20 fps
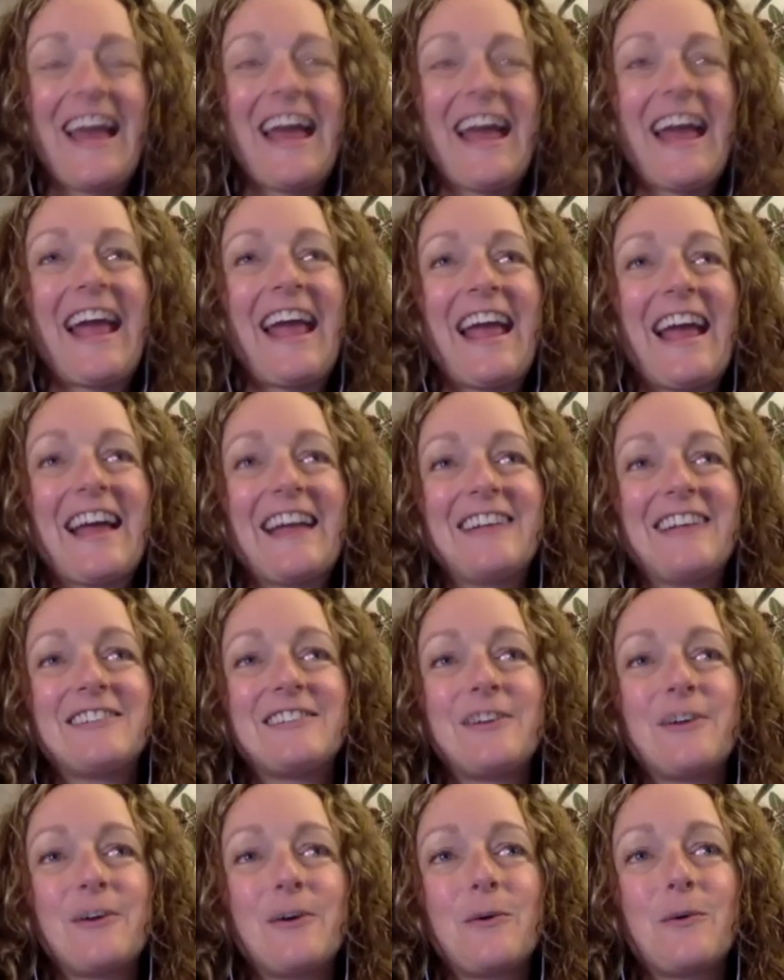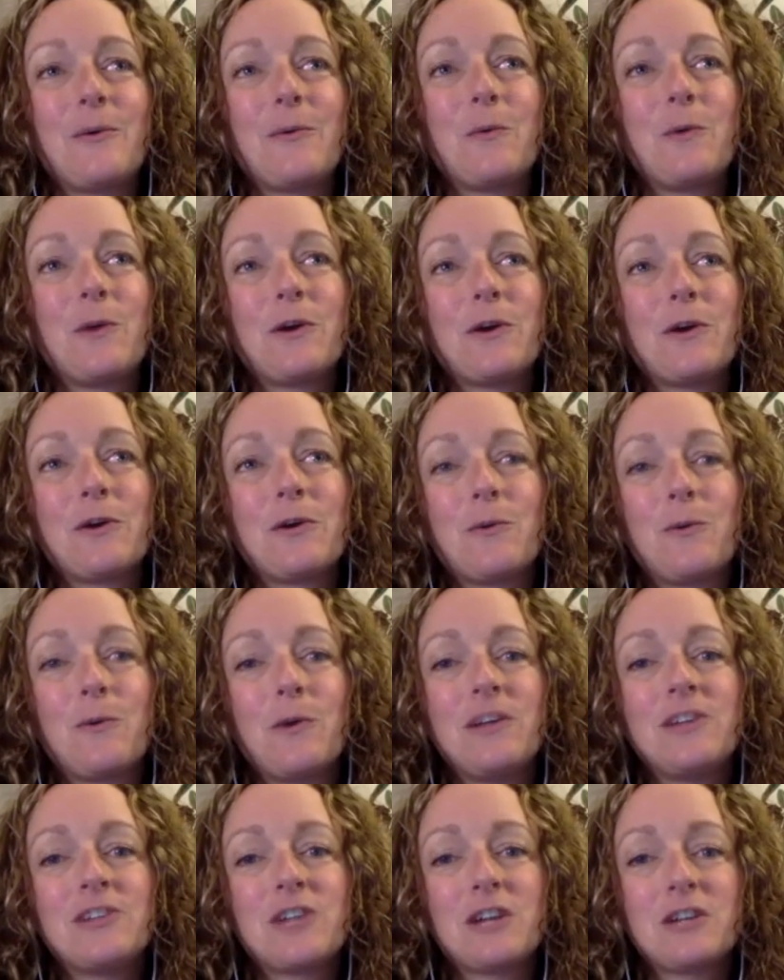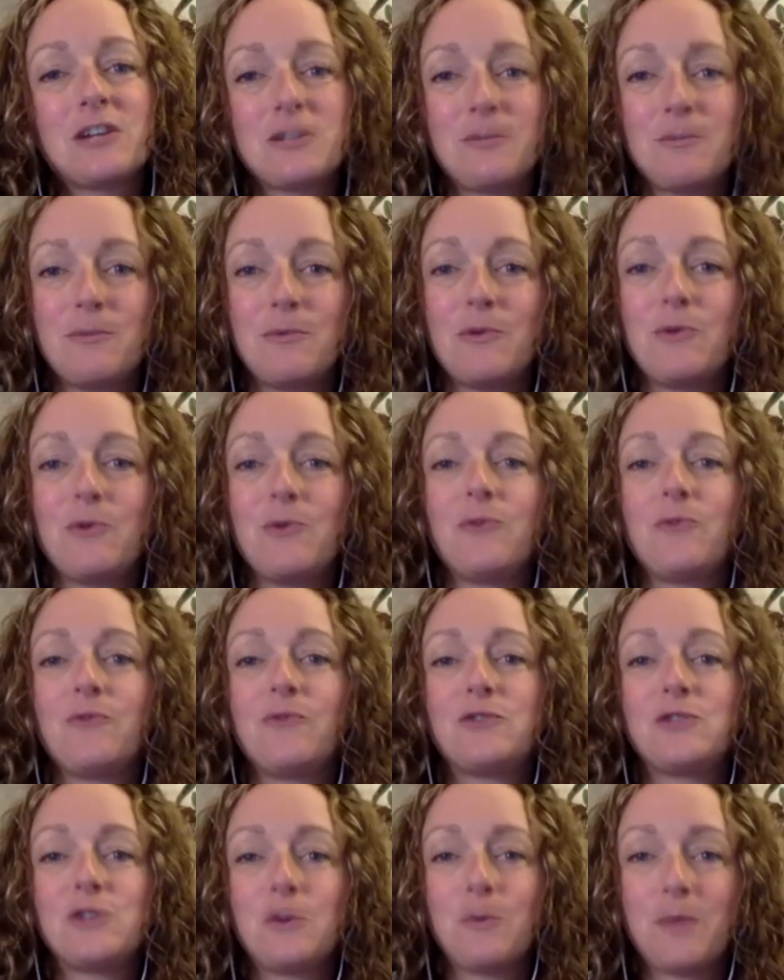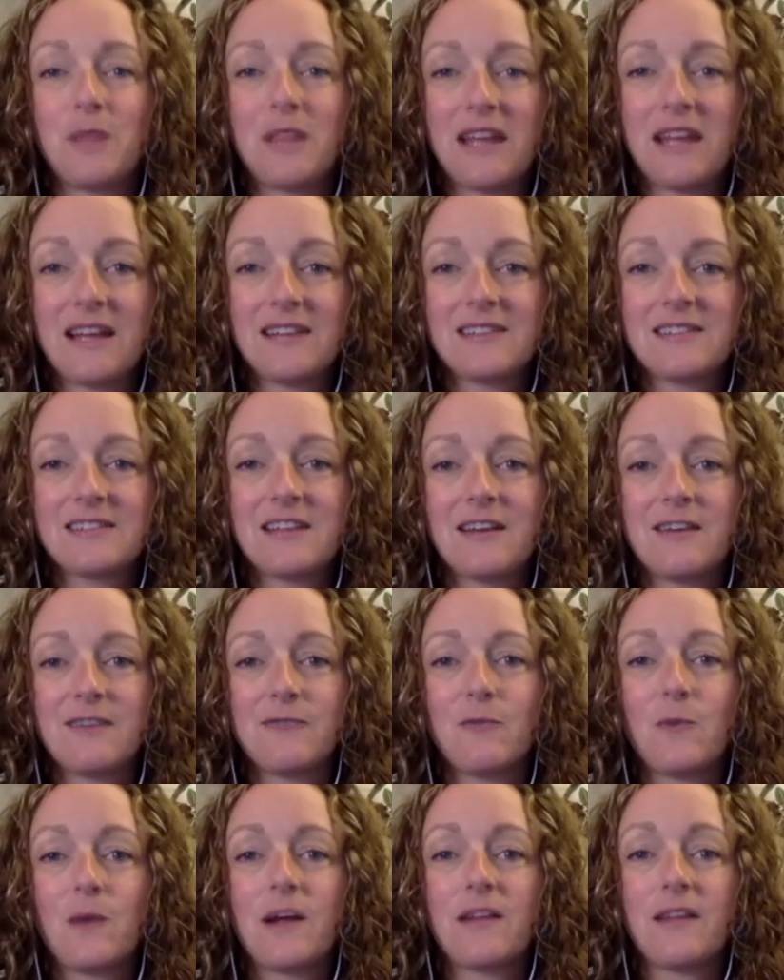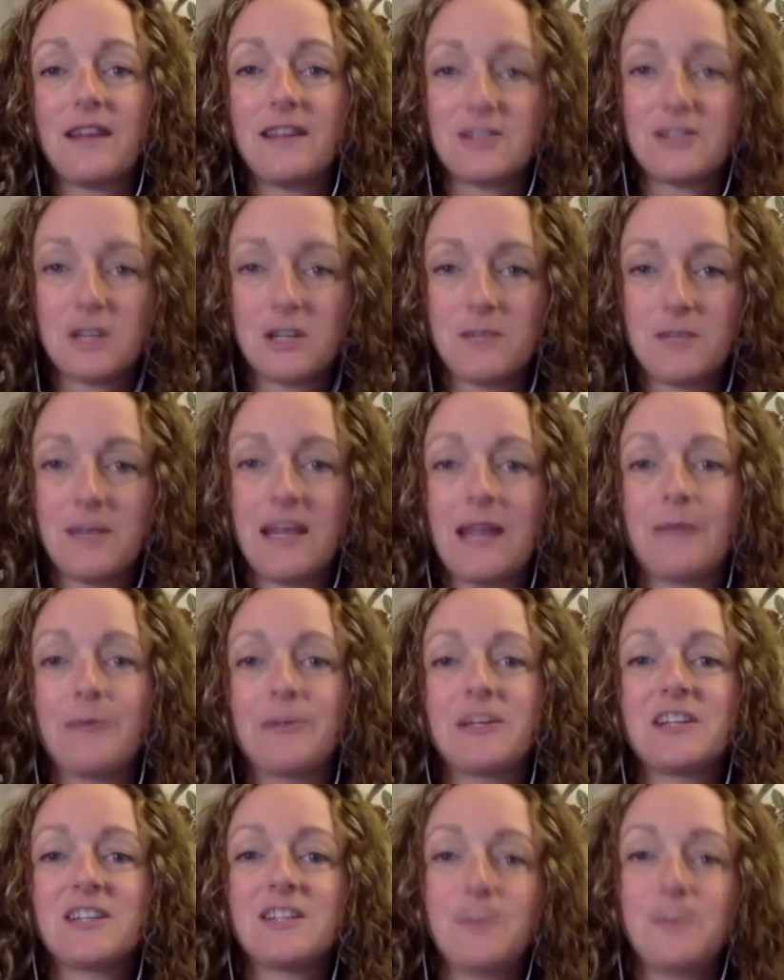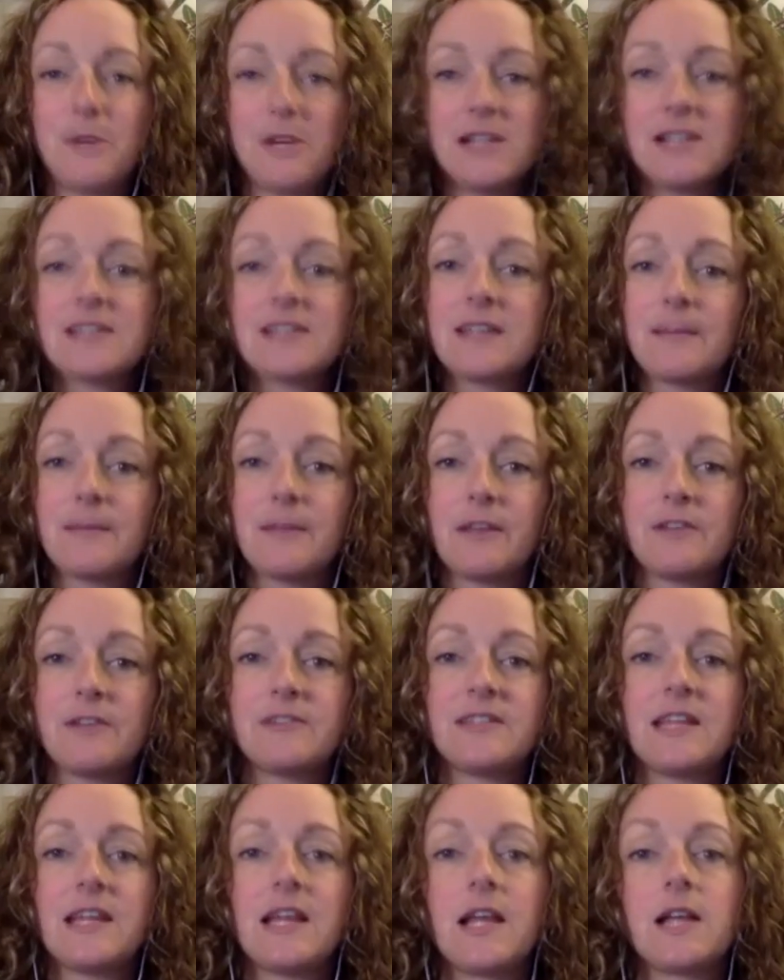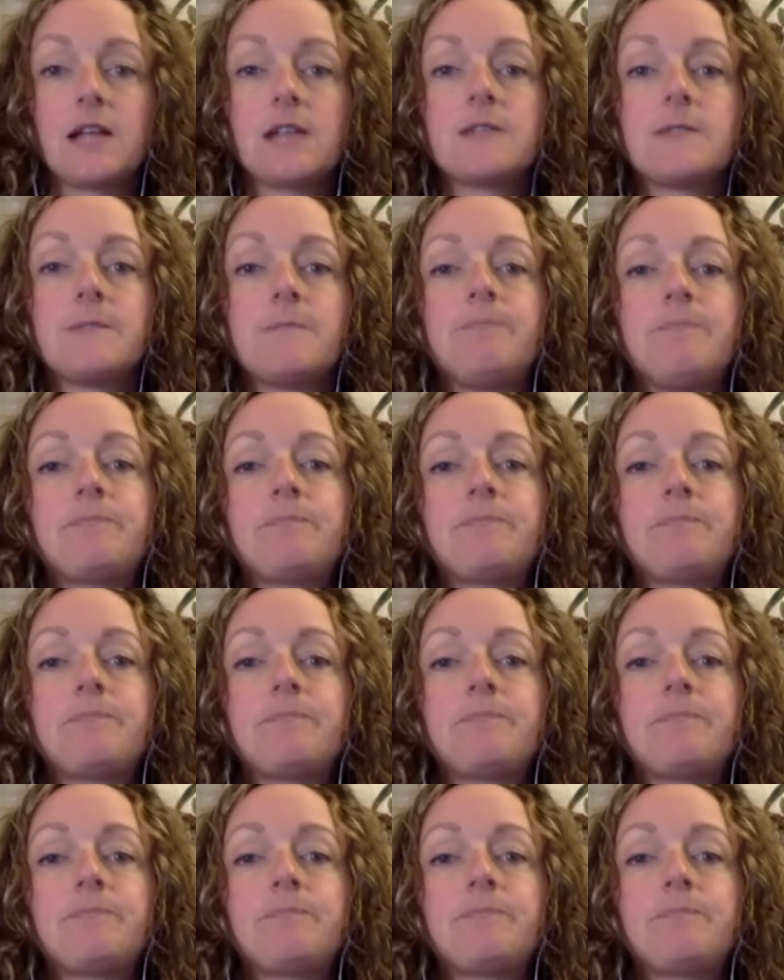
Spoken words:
And so we start to move to a place of where they start being able to experience some of those things.